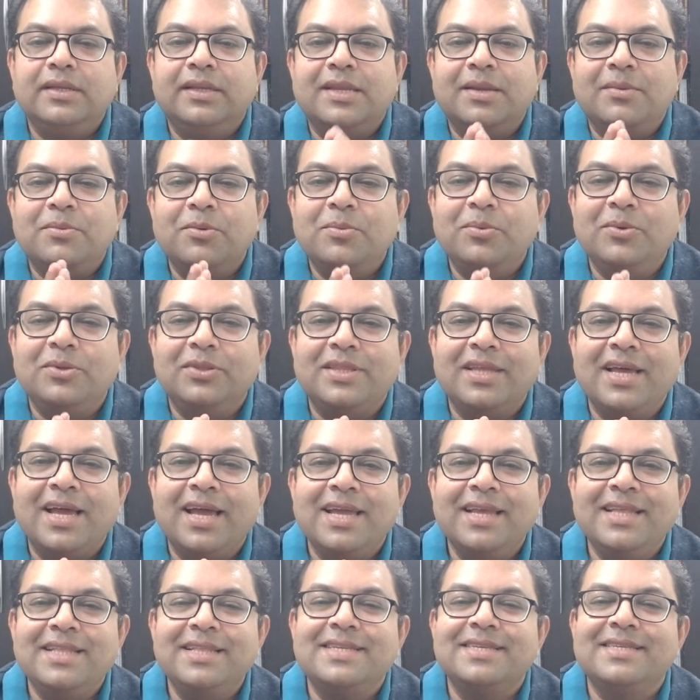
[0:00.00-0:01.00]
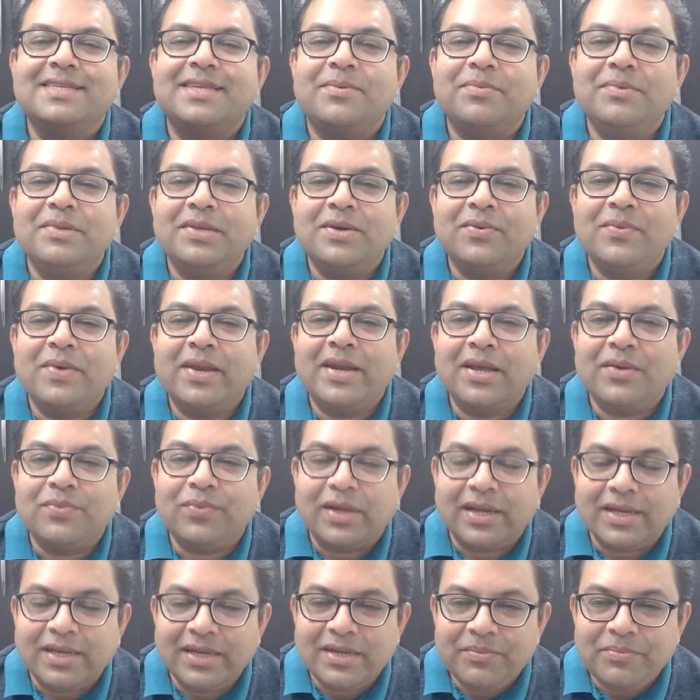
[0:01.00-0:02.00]
Namo Buddhaya, this is Abhinav and I
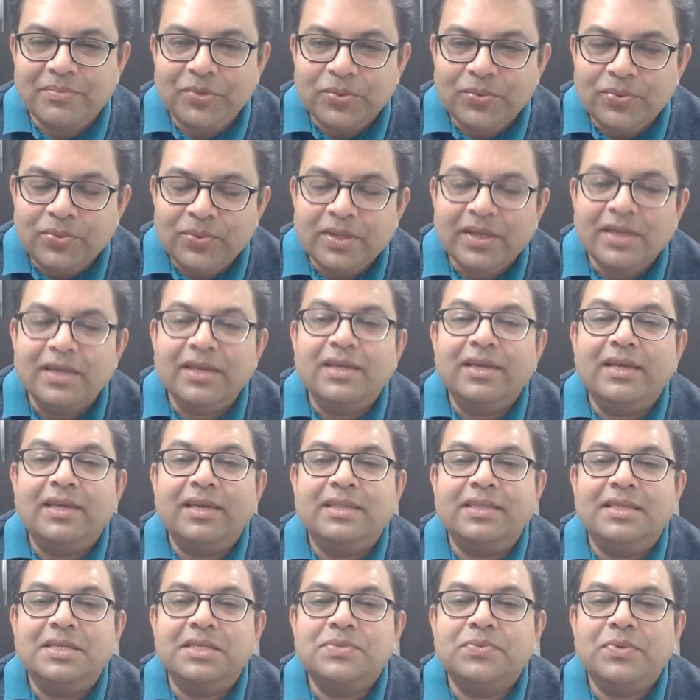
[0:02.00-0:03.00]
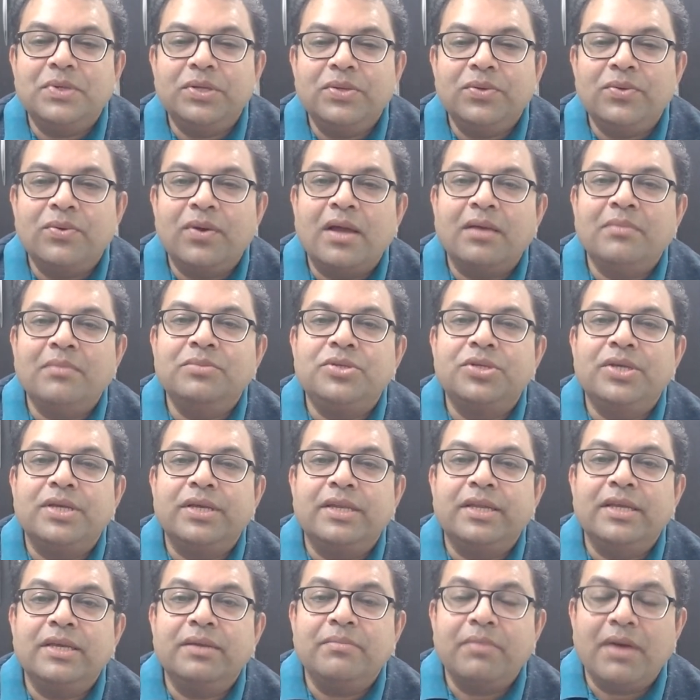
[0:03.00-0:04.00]
welcome you. In this video, I am
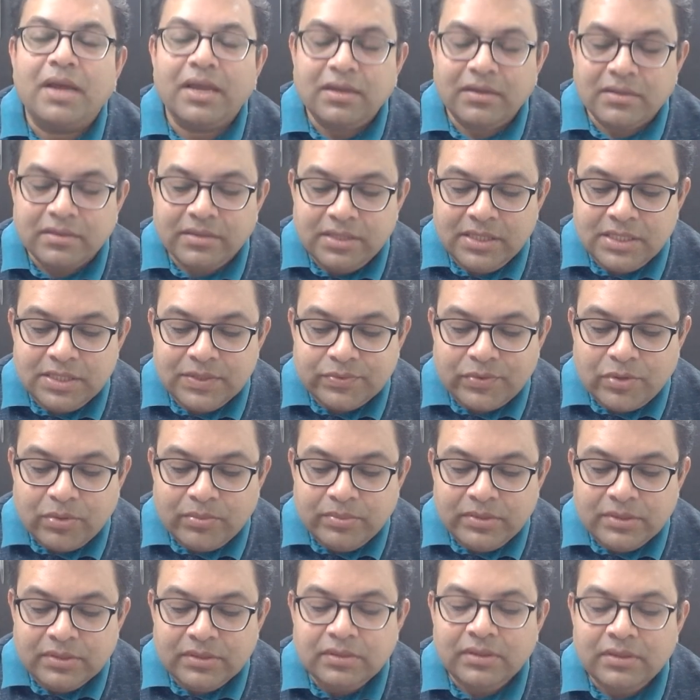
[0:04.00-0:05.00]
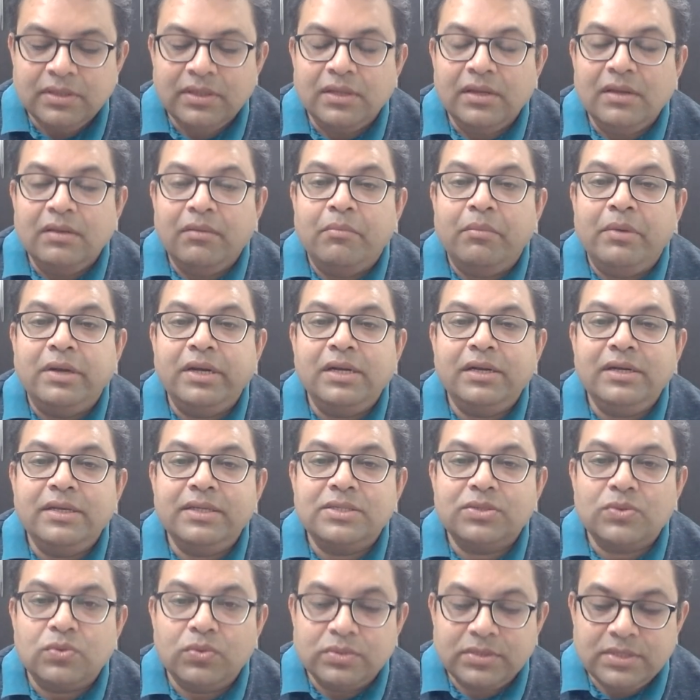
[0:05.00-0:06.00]
sharing my learnings from the Middle
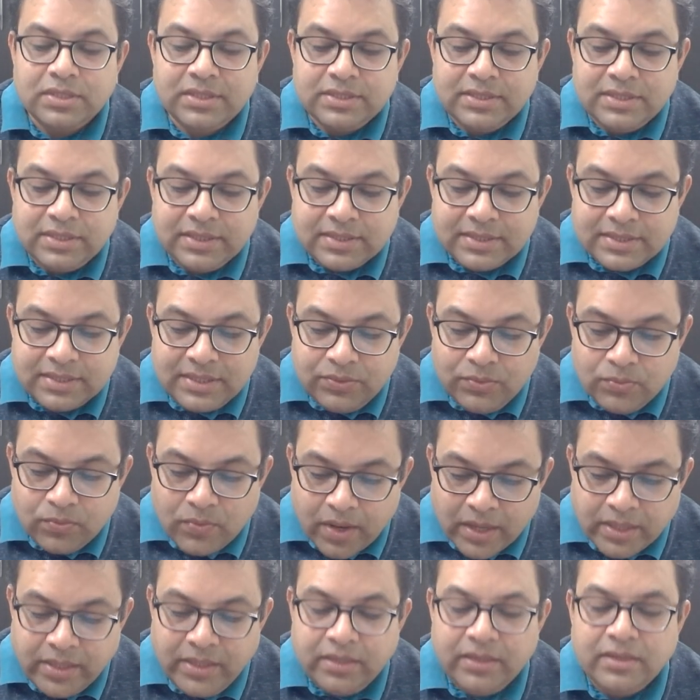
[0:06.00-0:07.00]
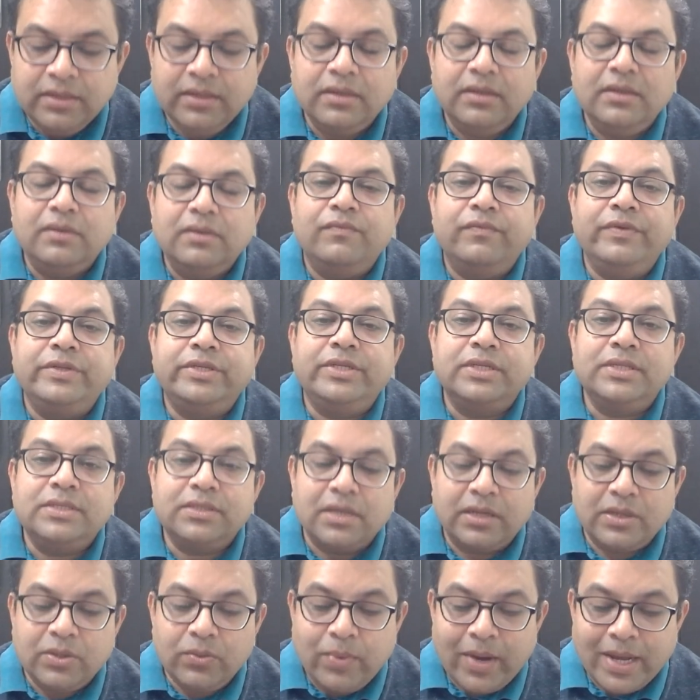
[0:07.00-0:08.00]
Discourses 61, which is
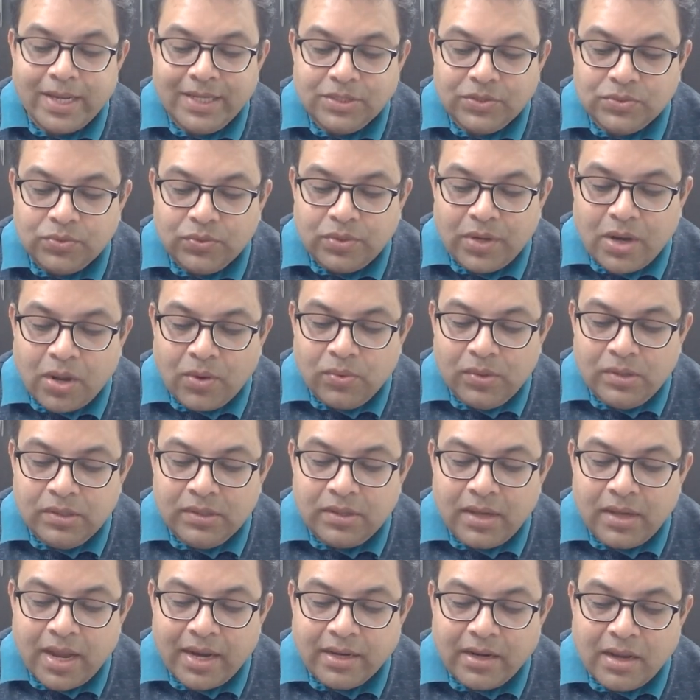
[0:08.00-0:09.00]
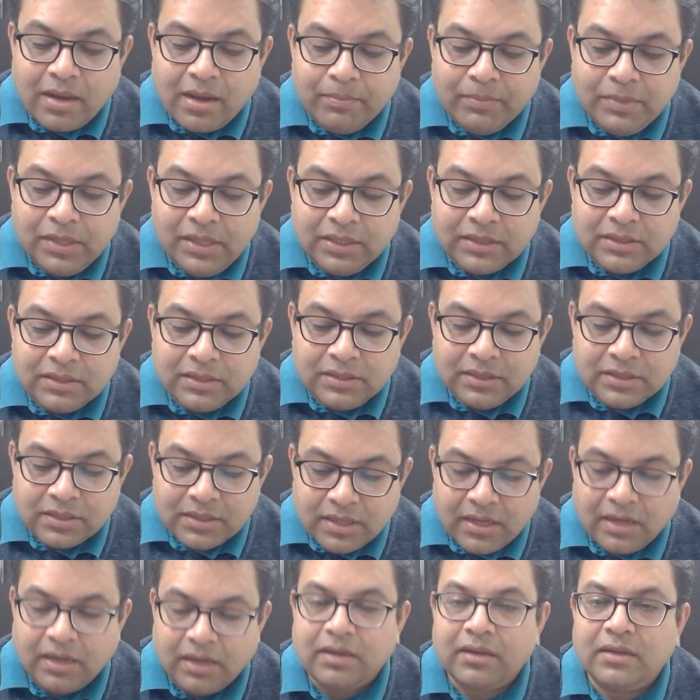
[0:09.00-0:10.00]
Advice to Rahula at
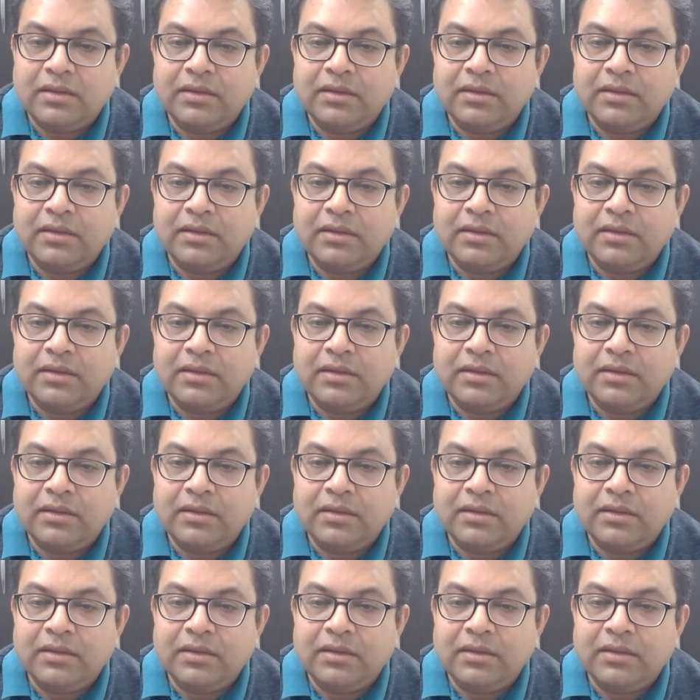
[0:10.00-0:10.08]
Ambalatthika.